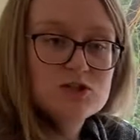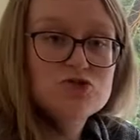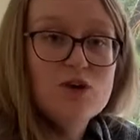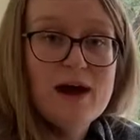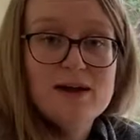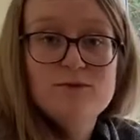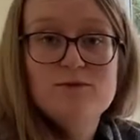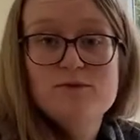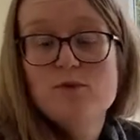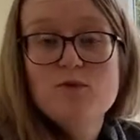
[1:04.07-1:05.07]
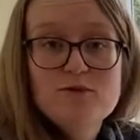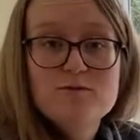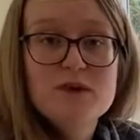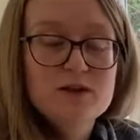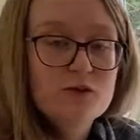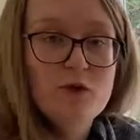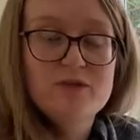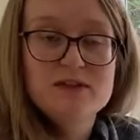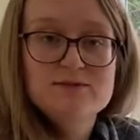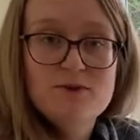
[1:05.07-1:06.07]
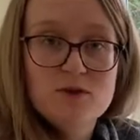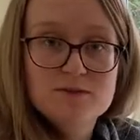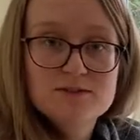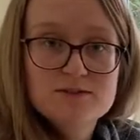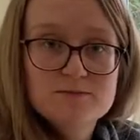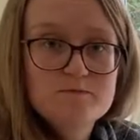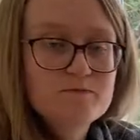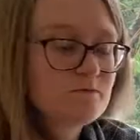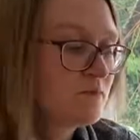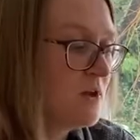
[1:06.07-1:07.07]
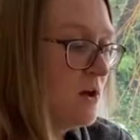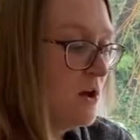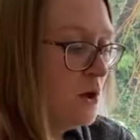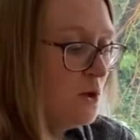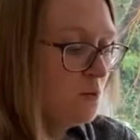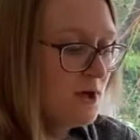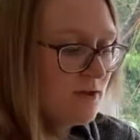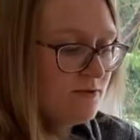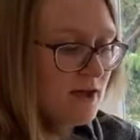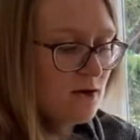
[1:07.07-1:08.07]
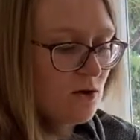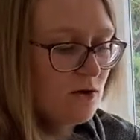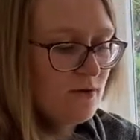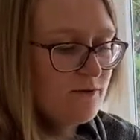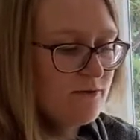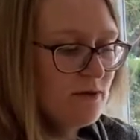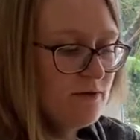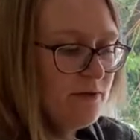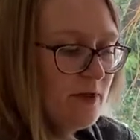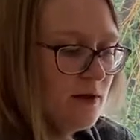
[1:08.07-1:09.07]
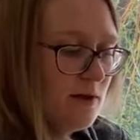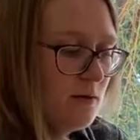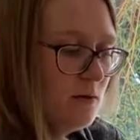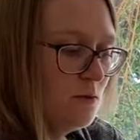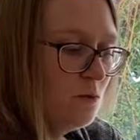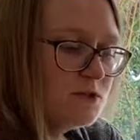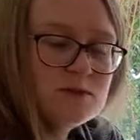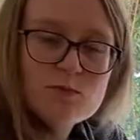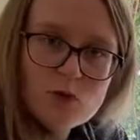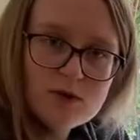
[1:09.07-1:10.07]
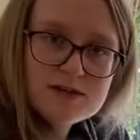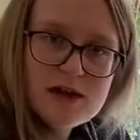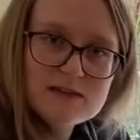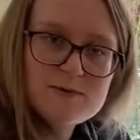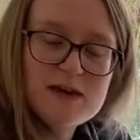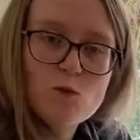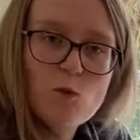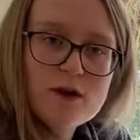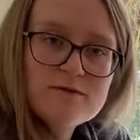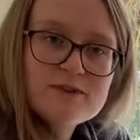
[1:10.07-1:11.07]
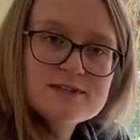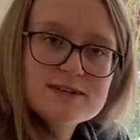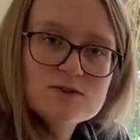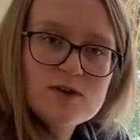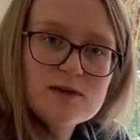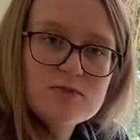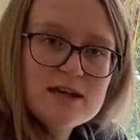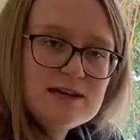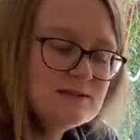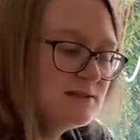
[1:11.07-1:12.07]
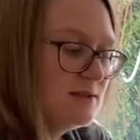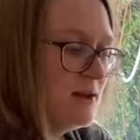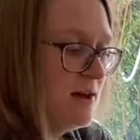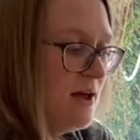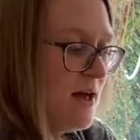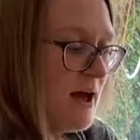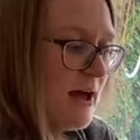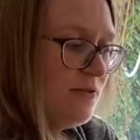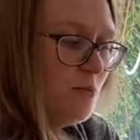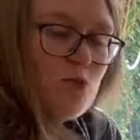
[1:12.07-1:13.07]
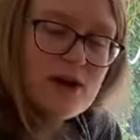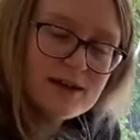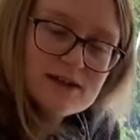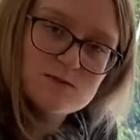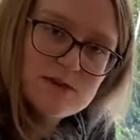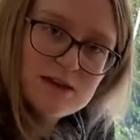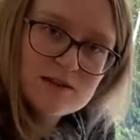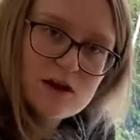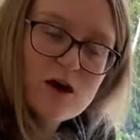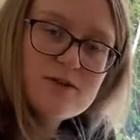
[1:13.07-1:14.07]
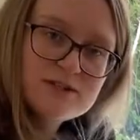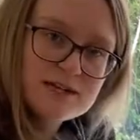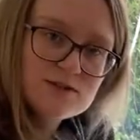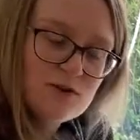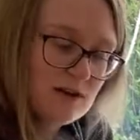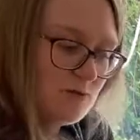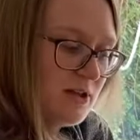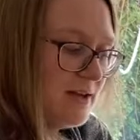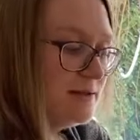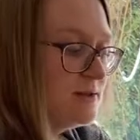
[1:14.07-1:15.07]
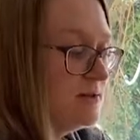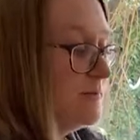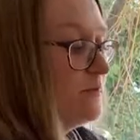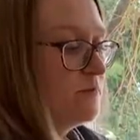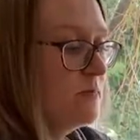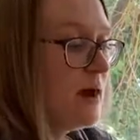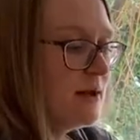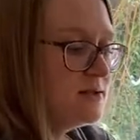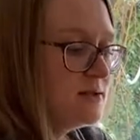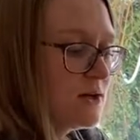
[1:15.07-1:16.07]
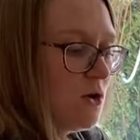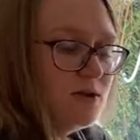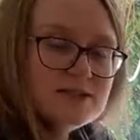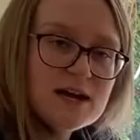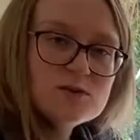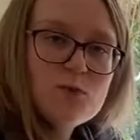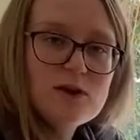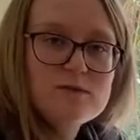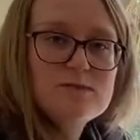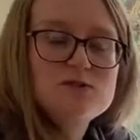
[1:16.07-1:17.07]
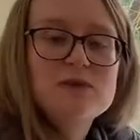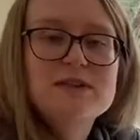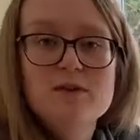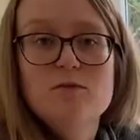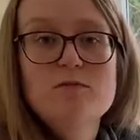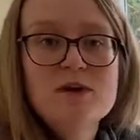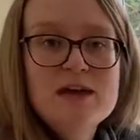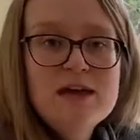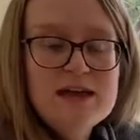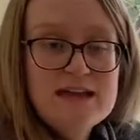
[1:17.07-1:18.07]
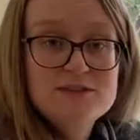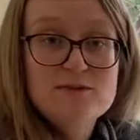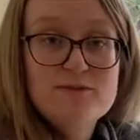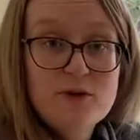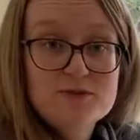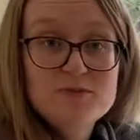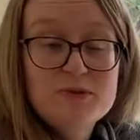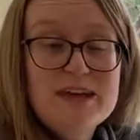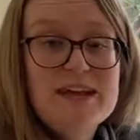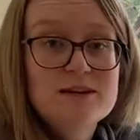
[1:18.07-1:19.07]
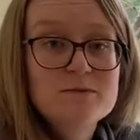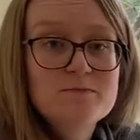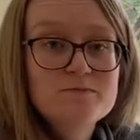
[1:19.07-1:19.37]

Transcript: drive the movement along this fault. We can think of the wooden board as being one of the tectonic plates, and the brick as being the other tectonic plate, and the contact point between them is the fault plane.